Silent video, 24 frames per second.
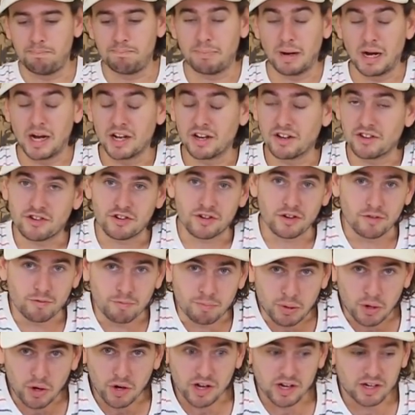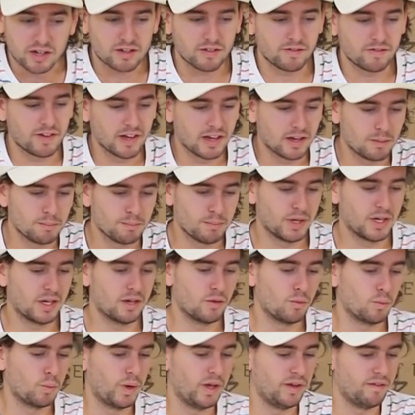bunch of product
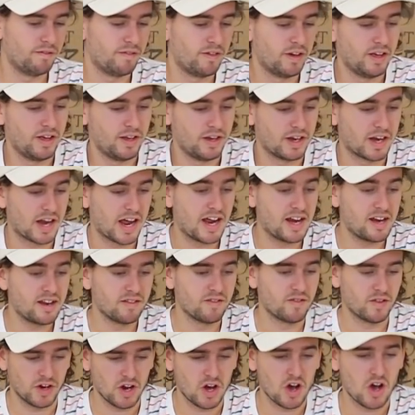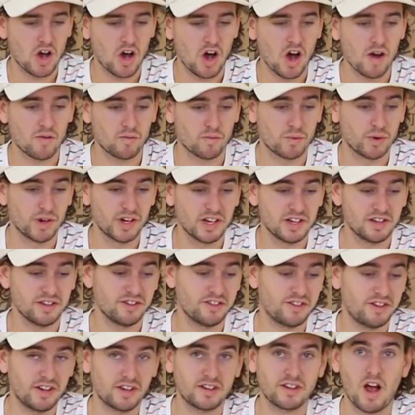development with Native, and I've ridden a
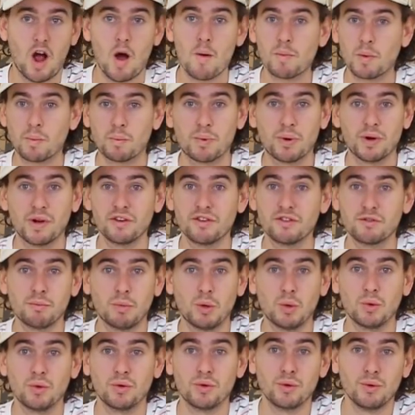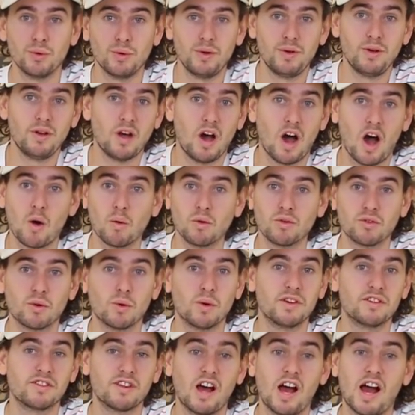6. I'm a pretty small dude. I was
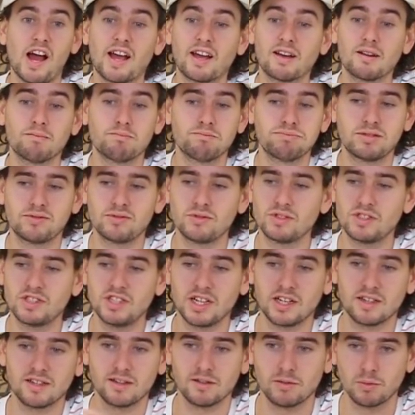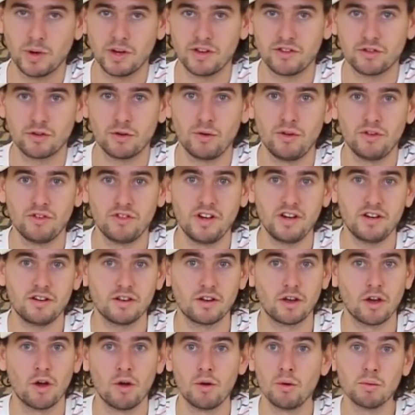always like, 6 is where scooters need
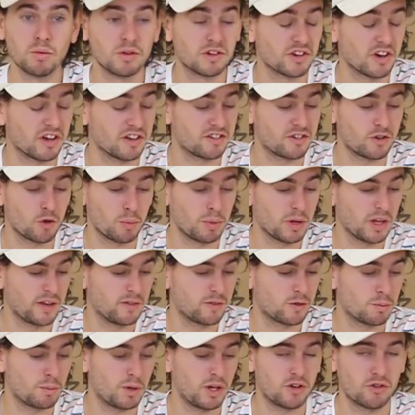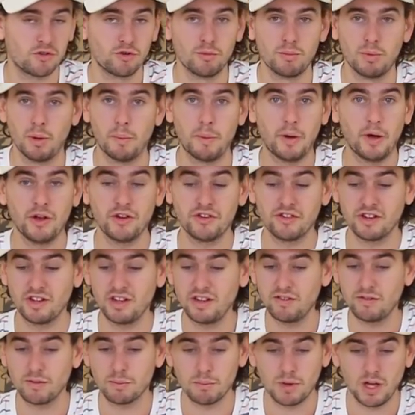to go, which I still believe to be true, but
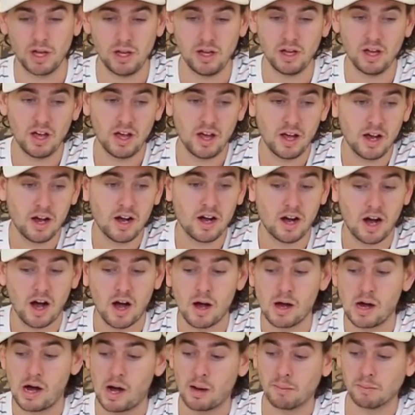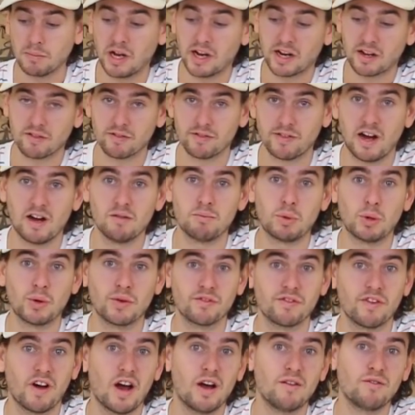personally for me, I'm like a
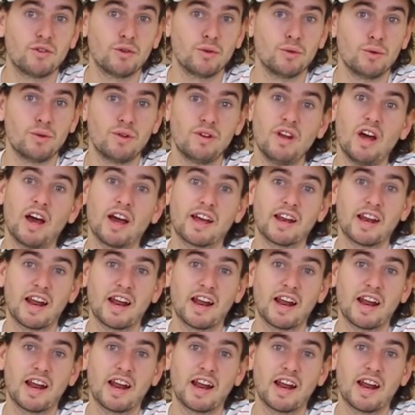5.5 dude.